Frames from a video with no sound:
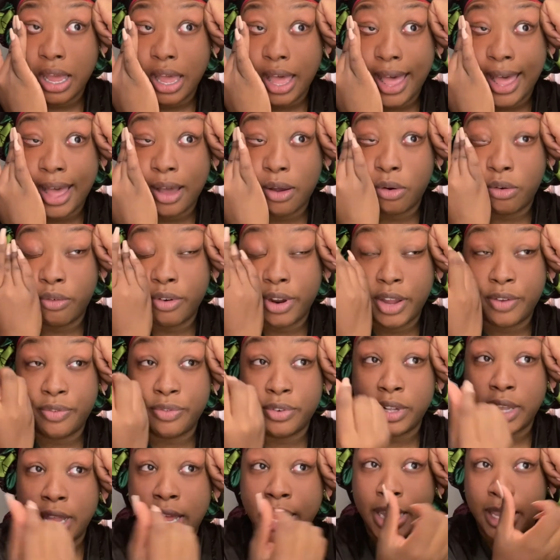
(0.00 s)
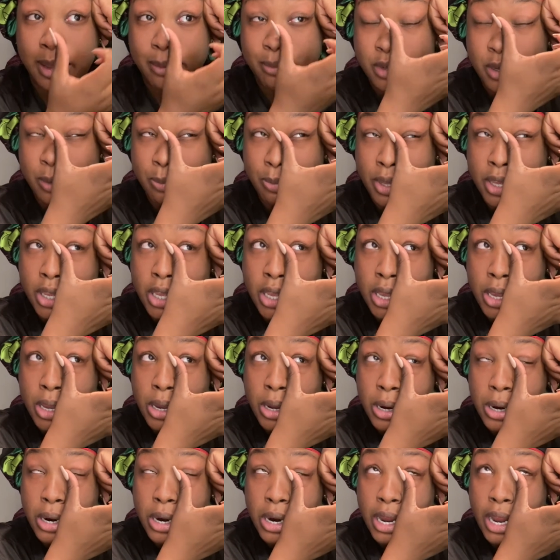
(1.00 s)
how grateful I am to be
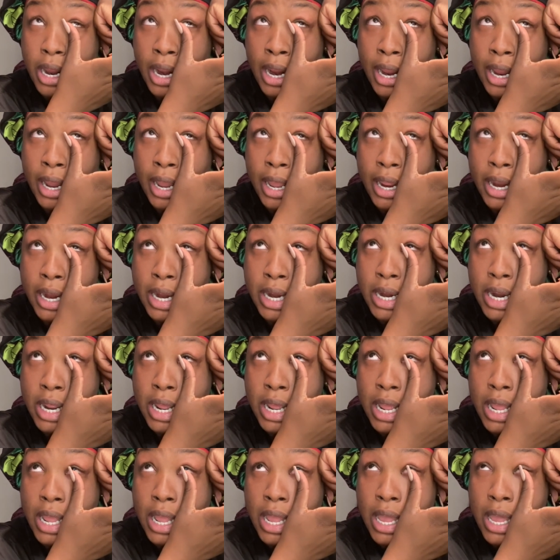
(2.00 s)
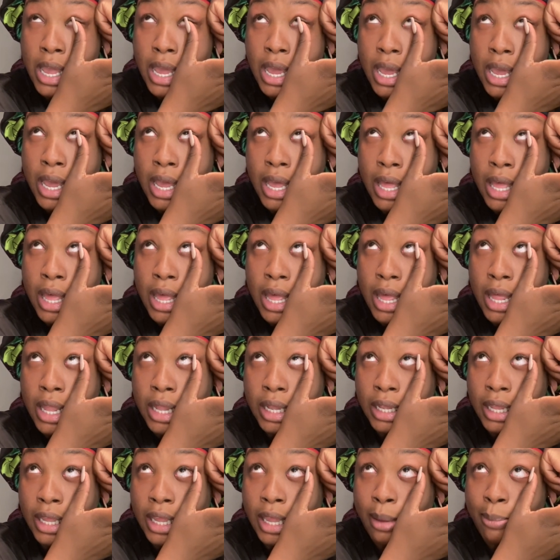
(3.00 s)
here, and
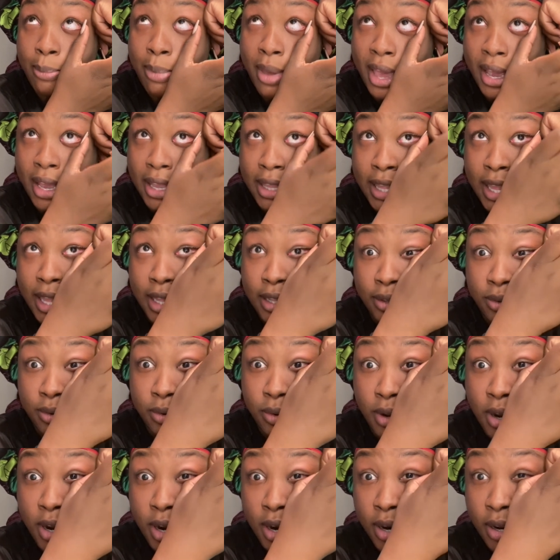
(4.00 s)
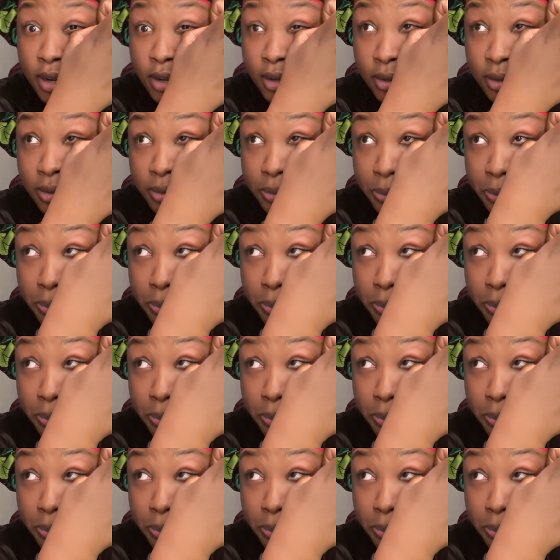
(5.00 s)
looking back at that little girl,